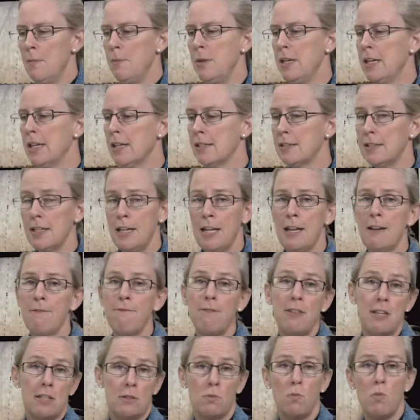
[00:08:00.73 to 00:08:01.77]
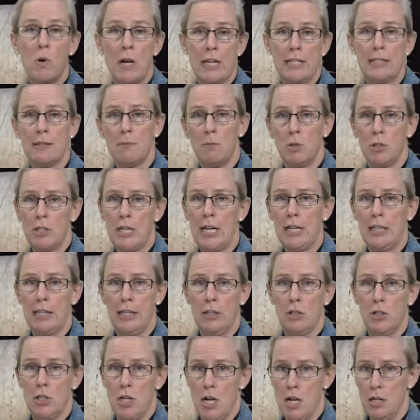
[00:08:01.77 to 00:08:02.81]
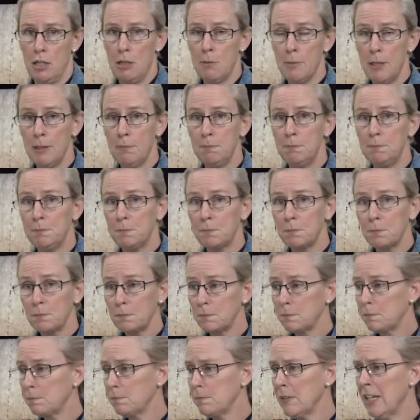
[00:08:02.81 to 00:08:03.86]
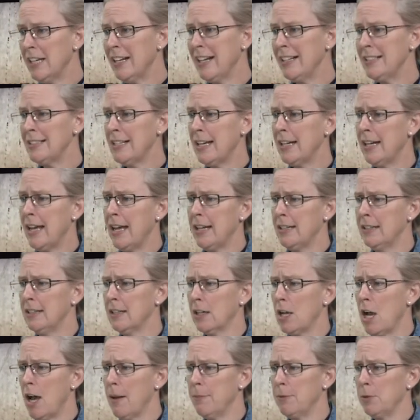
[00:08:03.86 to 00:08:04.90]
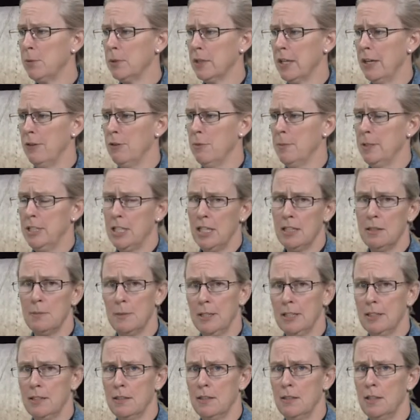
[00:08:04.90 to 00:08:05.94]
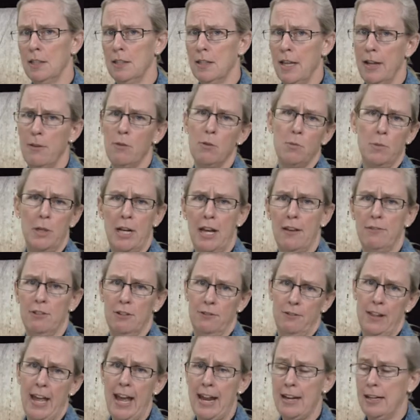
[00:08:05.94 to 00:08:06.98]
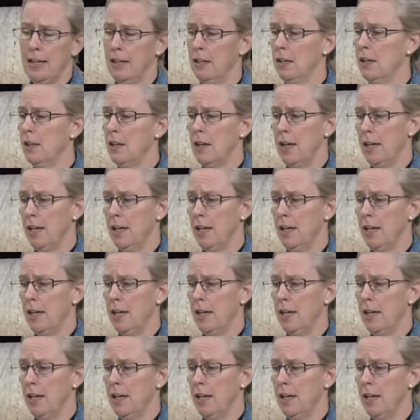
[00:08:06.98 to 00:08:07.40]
Because if this was a multi-layered document, and I said edit a copy with Lightroom adjustments, then Lightroom would have to flatten it.